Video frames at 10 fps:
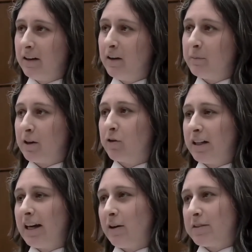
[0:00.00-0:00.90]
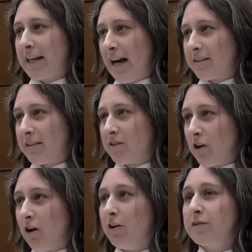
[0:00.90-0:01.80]
but greenhouse gases are
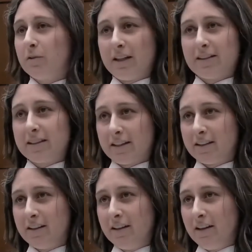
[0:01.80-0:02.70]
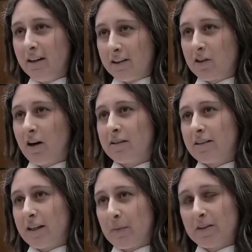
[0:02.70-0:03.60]
also listed as toxic
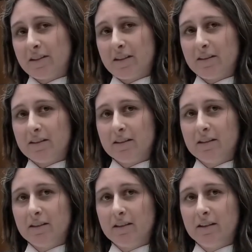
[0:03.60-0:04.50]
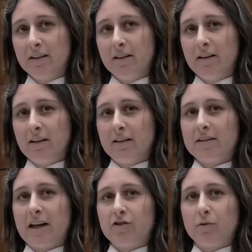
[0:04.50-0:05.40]
substances in
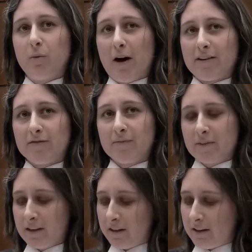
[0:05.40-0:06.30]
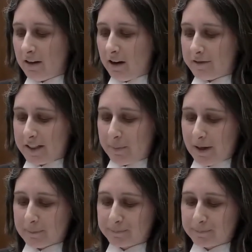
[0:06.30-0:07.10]
Schedule 1 of CELA.